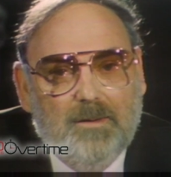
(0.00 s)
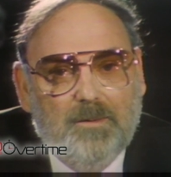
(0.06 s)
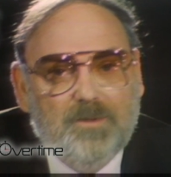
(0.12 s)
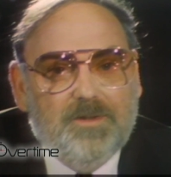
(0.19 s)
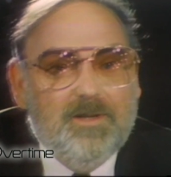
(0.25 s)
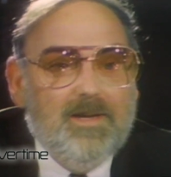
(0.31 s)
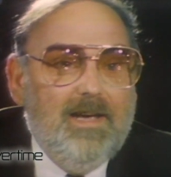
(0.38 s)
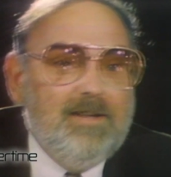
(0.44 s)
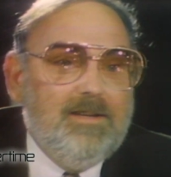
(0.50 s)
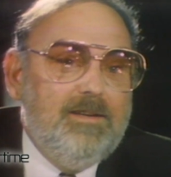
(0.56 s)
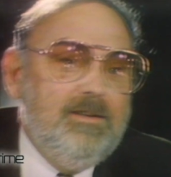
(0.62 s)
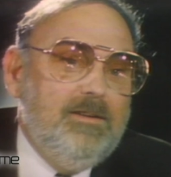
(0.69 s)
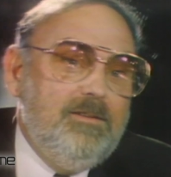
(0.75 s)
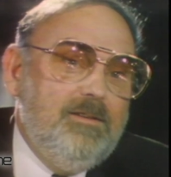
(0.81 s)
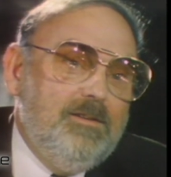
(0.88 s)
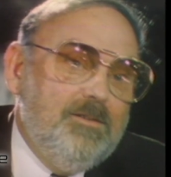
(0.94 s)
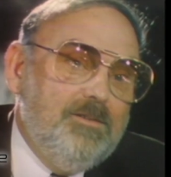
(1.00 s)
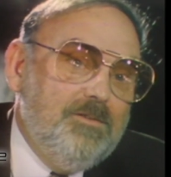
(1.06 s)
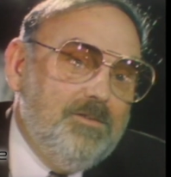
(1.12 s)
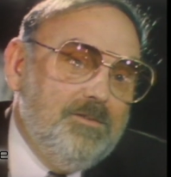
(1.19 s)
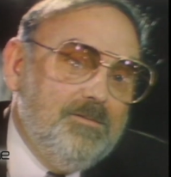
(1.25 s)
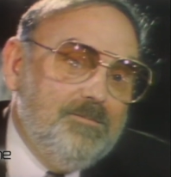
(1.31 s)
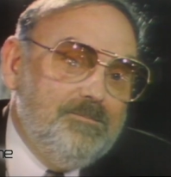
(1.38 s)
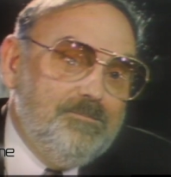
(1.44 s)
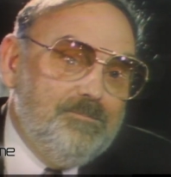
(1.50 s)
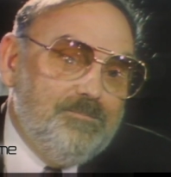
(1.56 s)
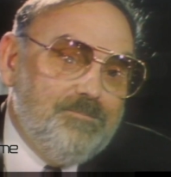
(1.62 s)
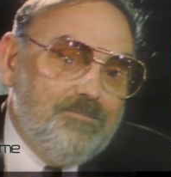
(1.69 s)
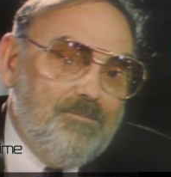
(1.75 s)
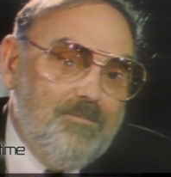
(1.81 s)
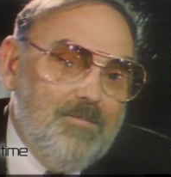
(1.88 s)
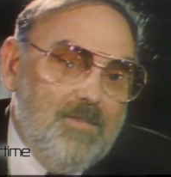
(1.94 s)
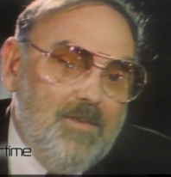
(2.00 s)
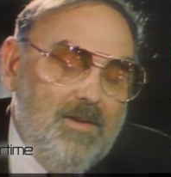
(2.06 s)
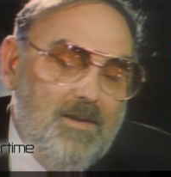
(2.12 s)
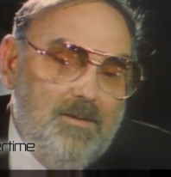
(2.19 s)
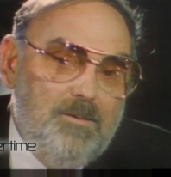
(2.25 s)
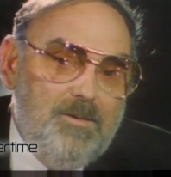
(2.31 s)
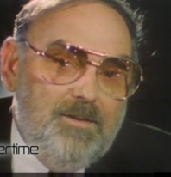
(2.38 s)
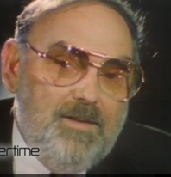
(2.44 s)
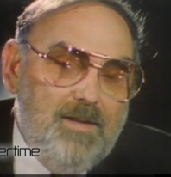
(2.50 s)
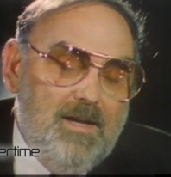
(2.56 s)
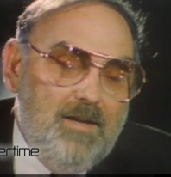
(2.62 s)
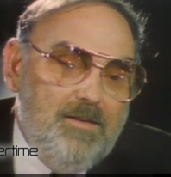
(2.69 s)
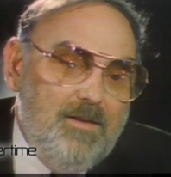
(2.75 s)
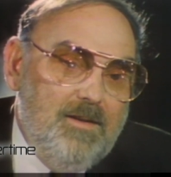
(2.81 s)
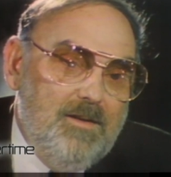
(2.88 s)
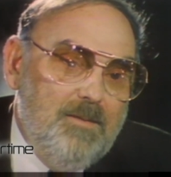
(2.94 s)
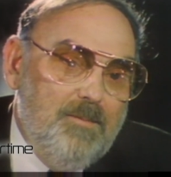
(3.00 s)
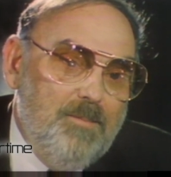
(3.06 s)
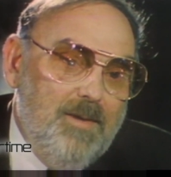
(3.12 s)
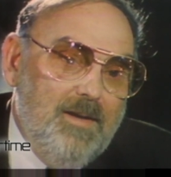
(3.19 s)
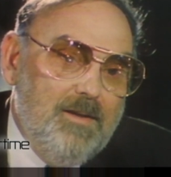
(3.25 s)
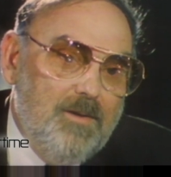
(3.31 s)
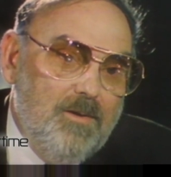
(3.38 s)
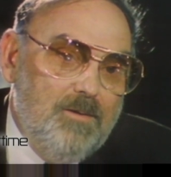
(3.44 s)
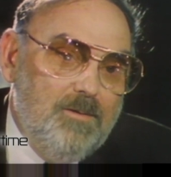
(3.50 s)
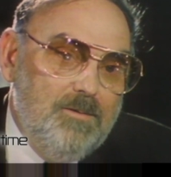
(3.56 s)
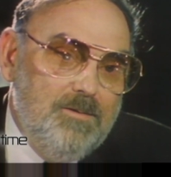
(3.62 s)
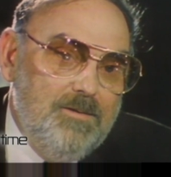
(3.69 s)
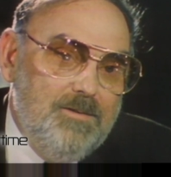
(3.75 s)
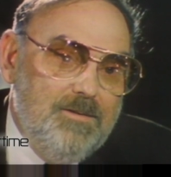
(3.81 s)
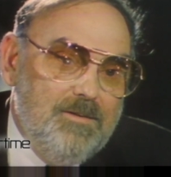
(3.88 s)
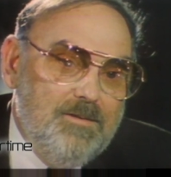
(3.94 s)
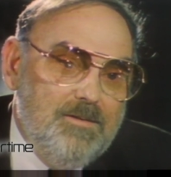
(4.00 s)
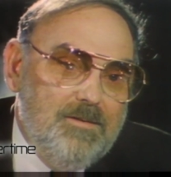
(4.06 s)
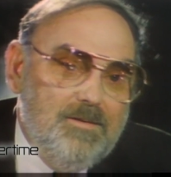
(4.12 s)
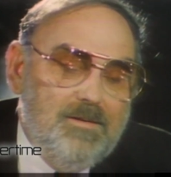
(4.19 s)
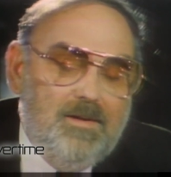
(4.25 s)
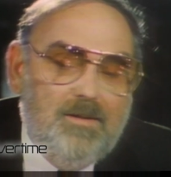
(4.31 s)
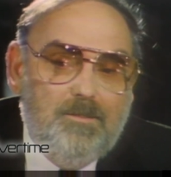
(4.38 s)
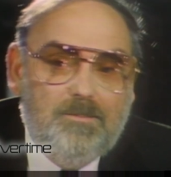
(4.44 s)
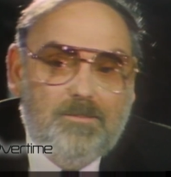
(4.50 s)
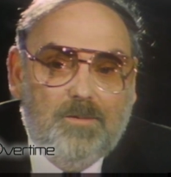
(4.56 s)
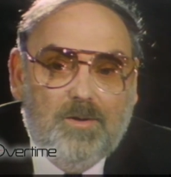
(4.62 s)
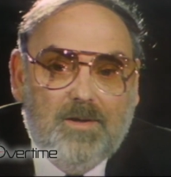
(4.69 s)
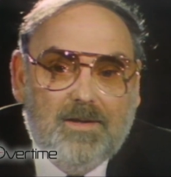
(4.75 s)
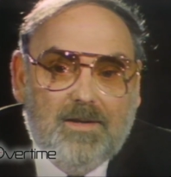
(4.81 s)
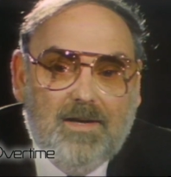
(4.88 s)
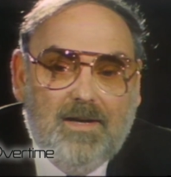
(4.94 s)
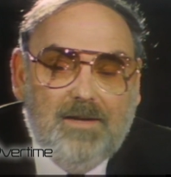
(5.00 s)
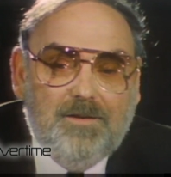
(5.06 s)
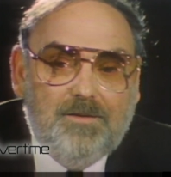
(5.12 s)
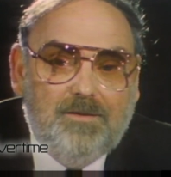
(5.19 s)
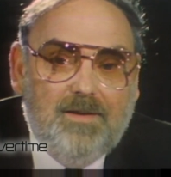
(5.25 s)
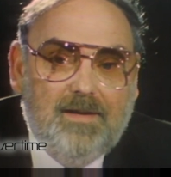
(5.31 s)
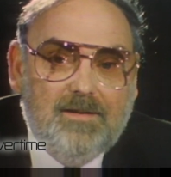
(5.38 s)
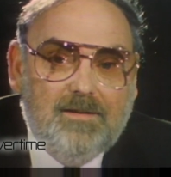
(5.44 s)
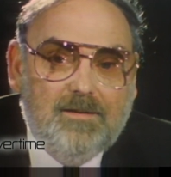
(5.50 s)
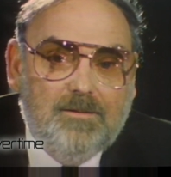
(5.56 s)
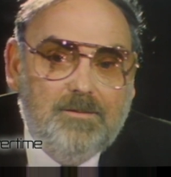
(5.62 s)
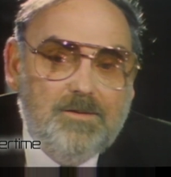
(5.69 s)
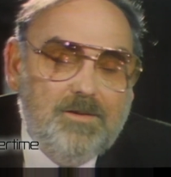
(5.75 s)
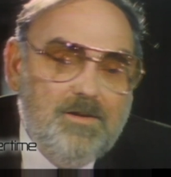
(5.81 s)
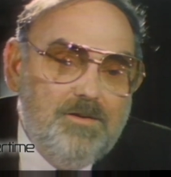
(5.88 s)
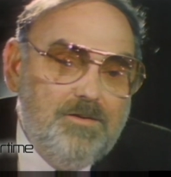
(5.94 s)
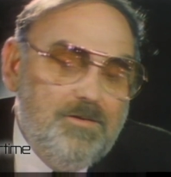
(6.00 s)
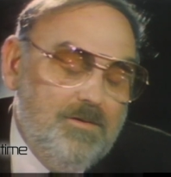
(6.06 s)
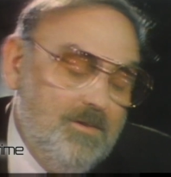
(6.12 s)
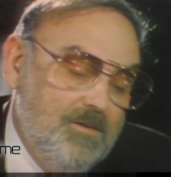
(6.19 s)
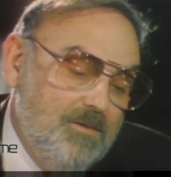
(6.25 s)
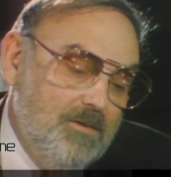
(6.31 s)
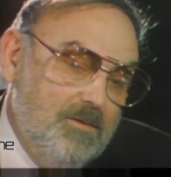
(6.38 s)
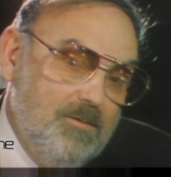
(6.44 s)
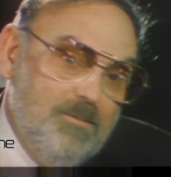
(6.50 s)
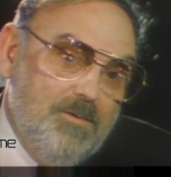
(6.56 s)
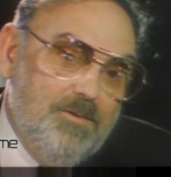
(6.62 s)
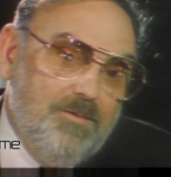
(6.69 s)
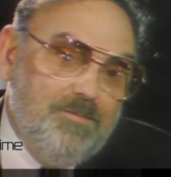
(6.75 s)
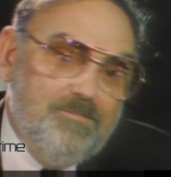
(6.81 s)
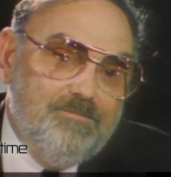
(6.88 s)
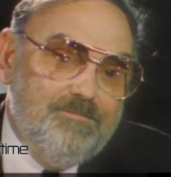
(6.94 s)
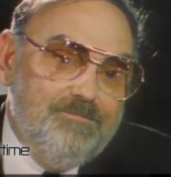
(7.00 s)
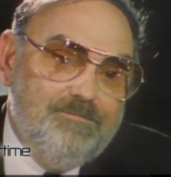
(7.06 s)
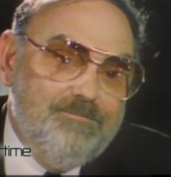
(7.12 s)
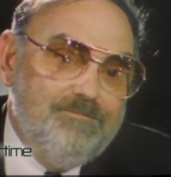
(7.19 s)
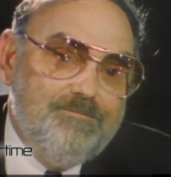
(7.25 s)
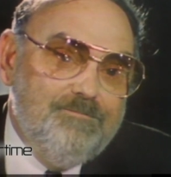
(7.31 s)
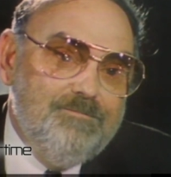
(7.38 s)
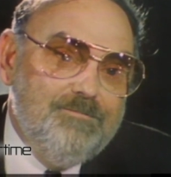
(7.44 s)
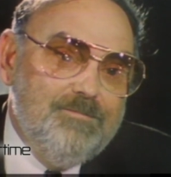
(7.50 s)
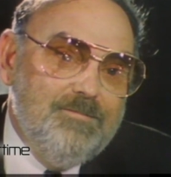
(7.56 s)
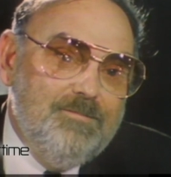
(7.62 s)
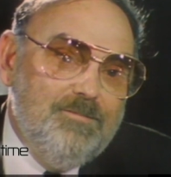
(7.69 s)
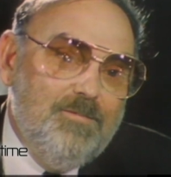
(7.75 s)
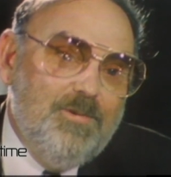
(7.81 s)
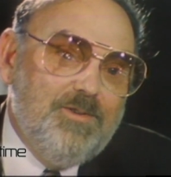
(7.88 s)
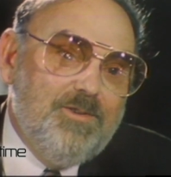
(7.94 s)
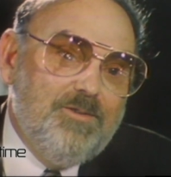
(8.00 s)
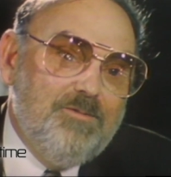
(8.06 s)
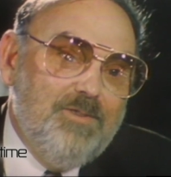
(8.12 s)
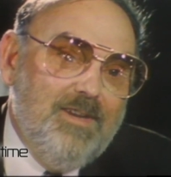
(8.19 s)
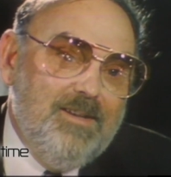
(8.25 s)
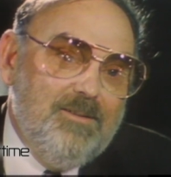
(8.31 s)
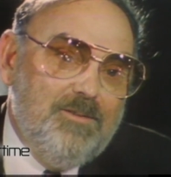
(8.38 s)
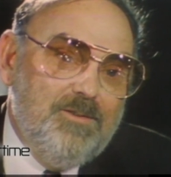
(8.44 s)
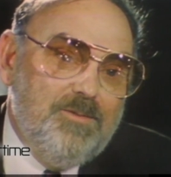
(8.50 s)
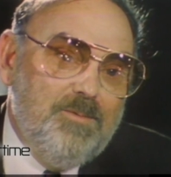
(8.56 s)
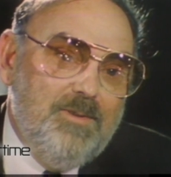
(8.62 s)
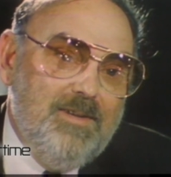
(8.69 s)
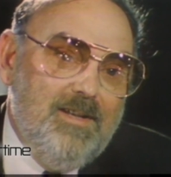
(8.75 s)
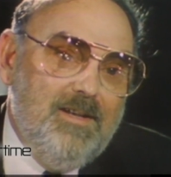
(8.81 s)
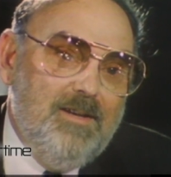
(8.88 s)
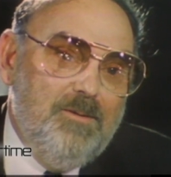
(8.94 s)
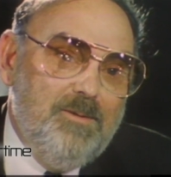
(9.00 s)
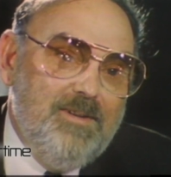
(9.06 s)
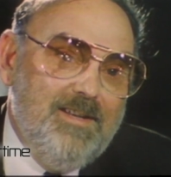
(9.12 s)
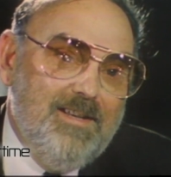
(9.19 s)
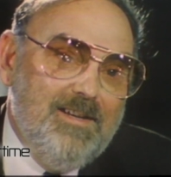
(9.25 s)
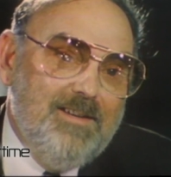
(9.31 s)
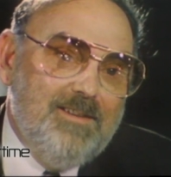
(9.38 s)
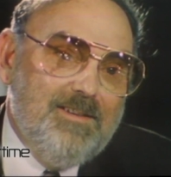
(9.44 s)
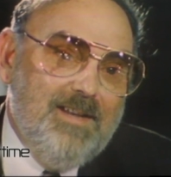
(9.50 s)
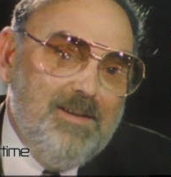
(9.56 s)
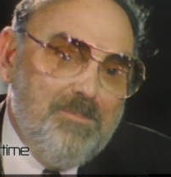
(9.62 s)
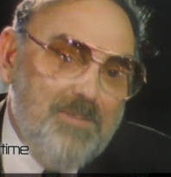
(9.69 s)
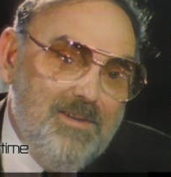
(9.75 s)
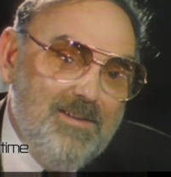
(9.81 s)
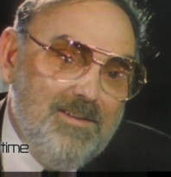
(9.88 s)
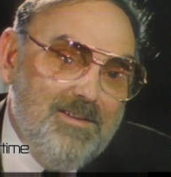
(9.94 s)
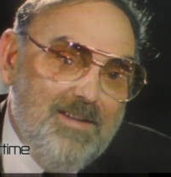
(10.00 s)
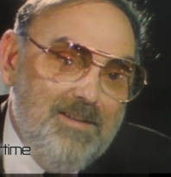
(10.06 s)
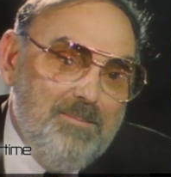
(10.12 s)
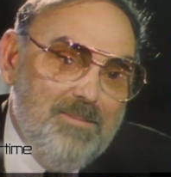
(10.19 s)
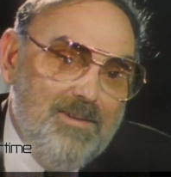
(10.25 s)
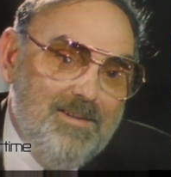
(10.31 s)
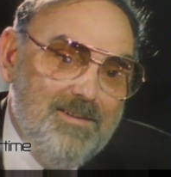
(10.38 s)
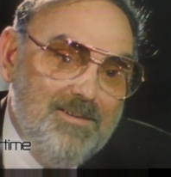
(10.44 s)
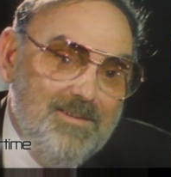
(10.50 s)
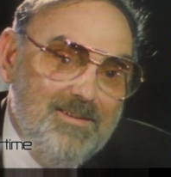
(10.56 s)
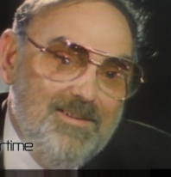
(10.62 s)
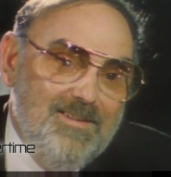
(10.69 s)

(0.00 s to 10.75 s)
With the Yaqui Indians. I went down there to buy gold. I bought a contract, which I should have known wasn't right, because where the hell would they get a typewriter type on?